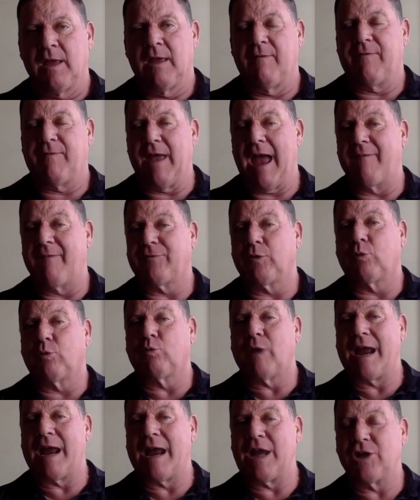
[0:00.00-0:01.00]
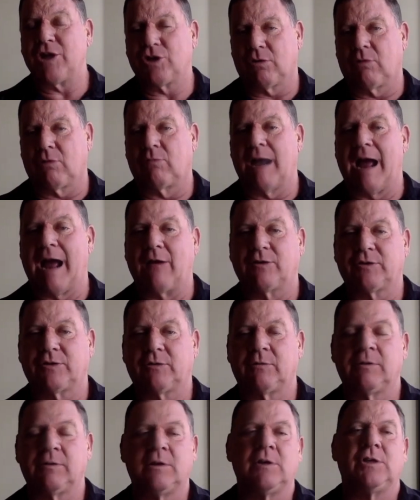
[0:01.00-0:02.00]
If you have to raise your
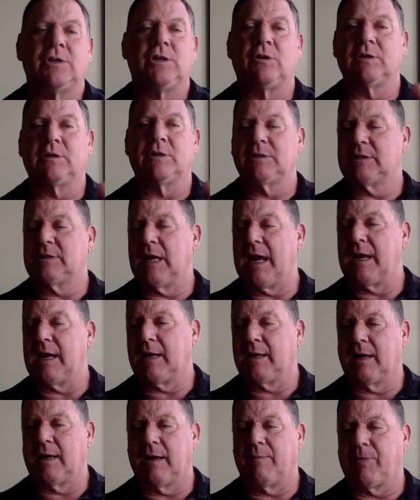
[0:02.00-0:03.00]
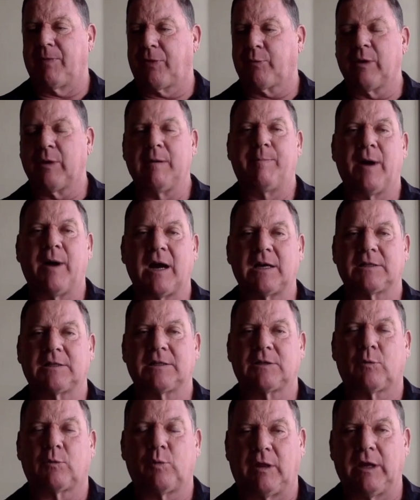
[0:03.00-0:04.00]
arousal, you can take uh, three
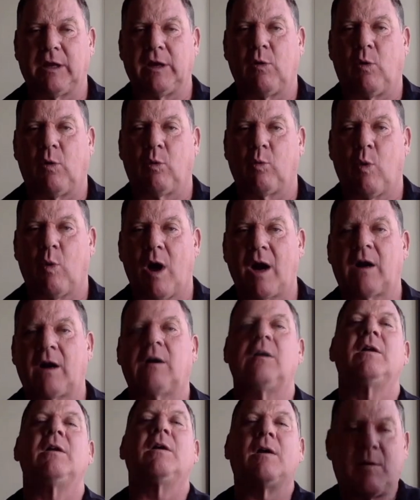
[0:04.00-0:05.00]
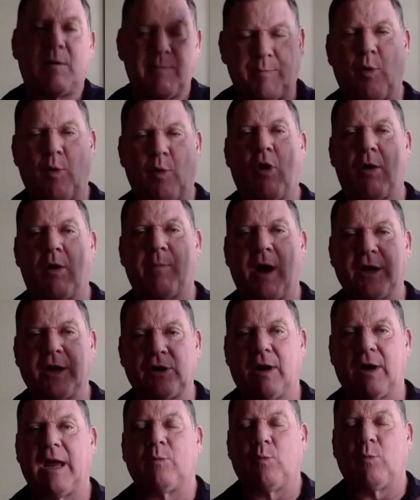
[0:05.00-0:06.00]
buckets of really cold water and pour them on
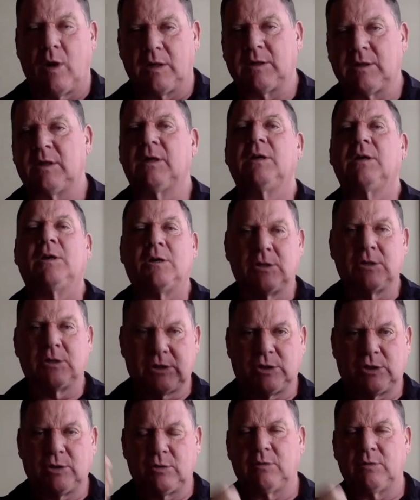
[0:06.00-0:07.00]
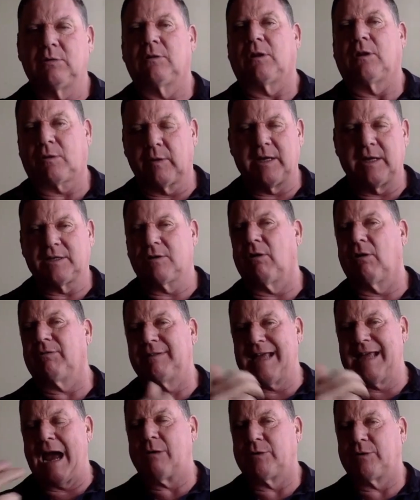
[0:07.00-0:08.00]
your head. One, two, three. It's
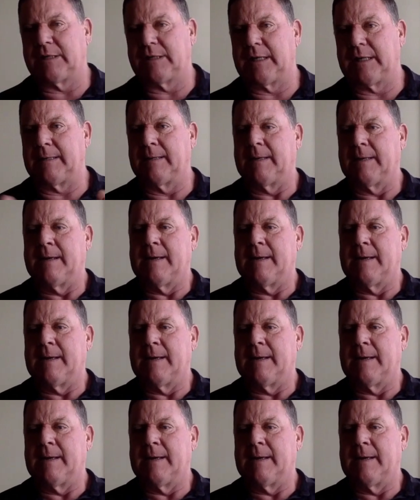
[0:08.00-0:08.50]
called dousing.